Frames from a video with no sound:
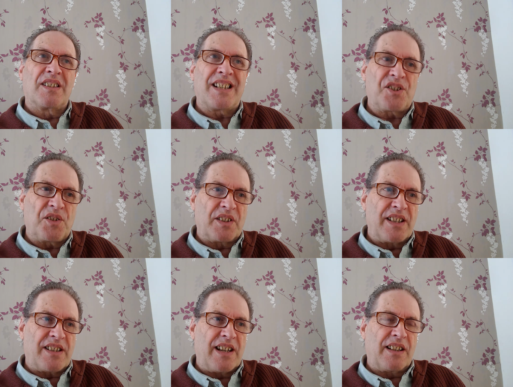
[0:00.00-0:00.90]
literally
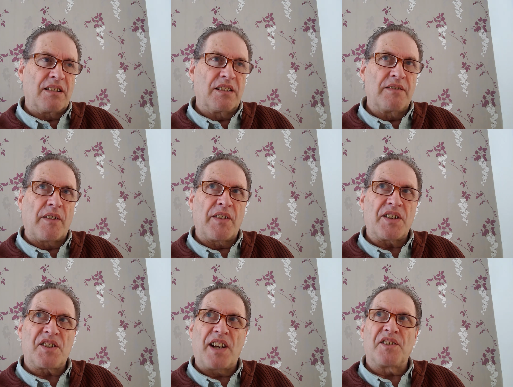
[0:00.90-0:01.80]
taken leave of
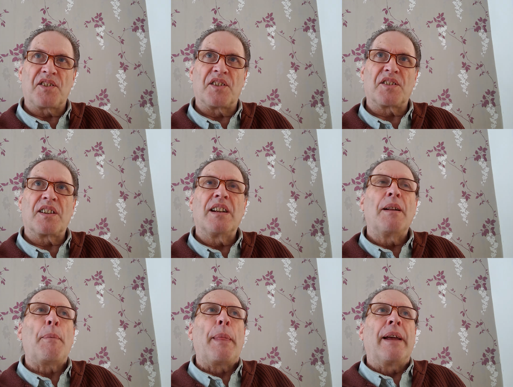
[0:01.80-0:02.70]
its senses.
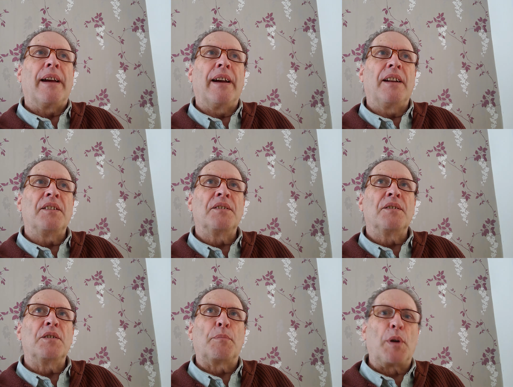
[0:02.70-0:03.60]

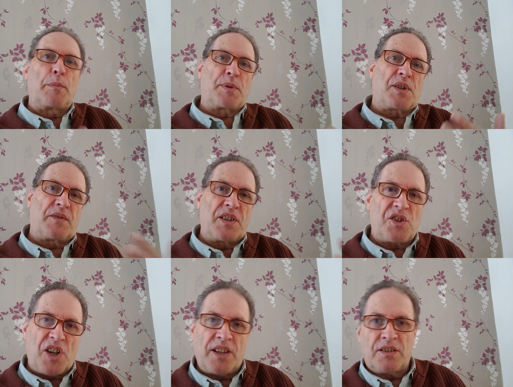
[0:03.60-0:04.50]
And the purpose of this
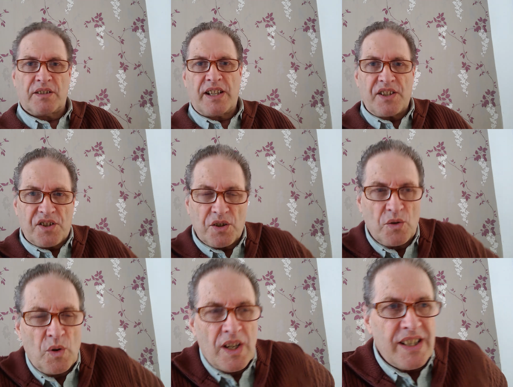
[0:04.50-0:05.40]
channel is
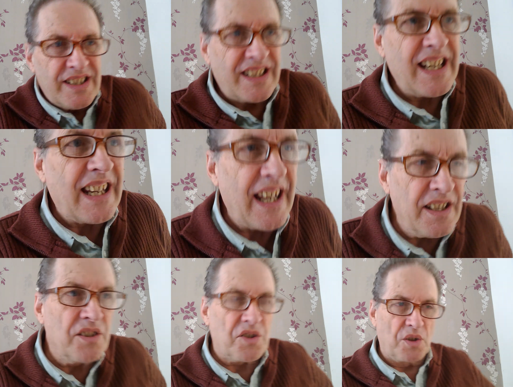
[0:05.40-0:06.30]
to dig
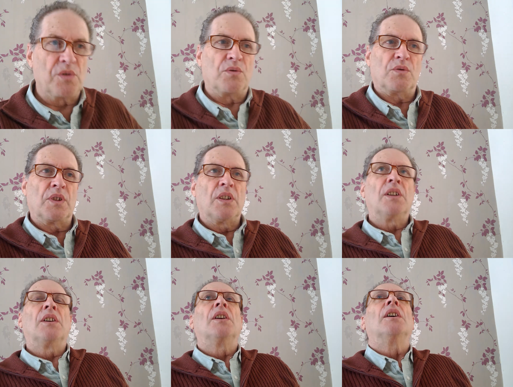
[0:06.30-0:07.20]
into
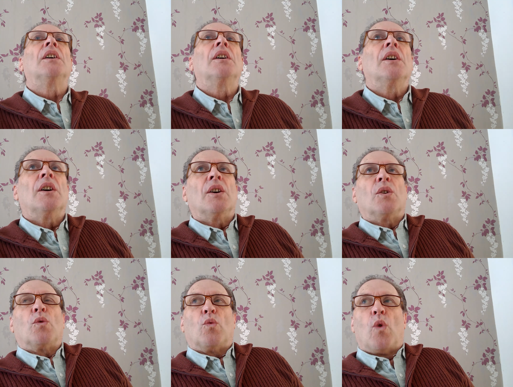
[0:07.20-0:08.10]

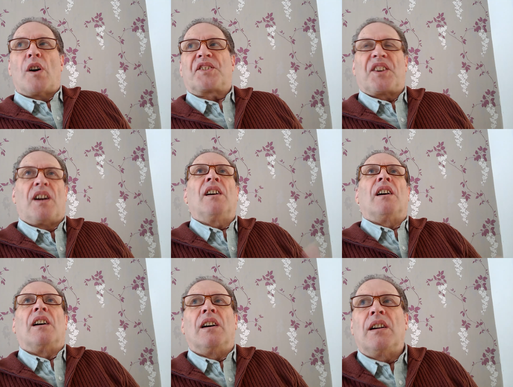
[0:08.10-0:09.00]
what
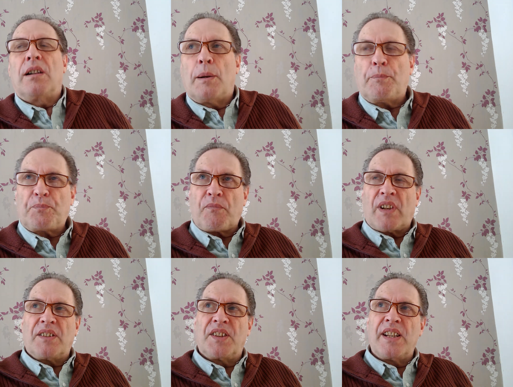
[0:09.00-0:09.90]
are
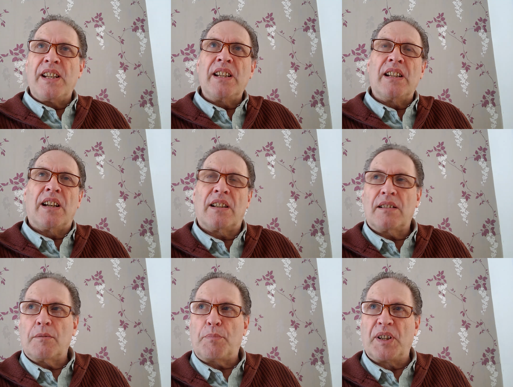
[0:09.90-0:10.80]
the
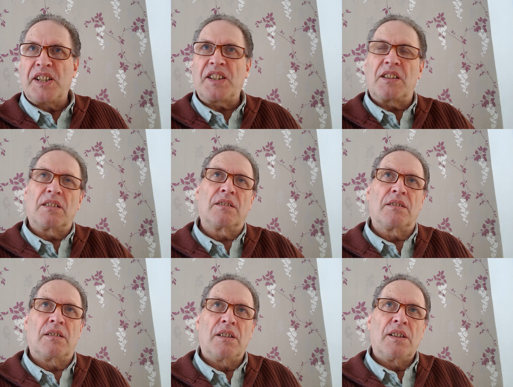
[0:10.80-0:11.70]

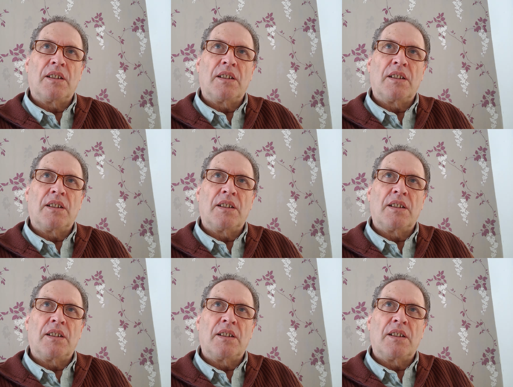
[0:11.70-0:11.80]
political,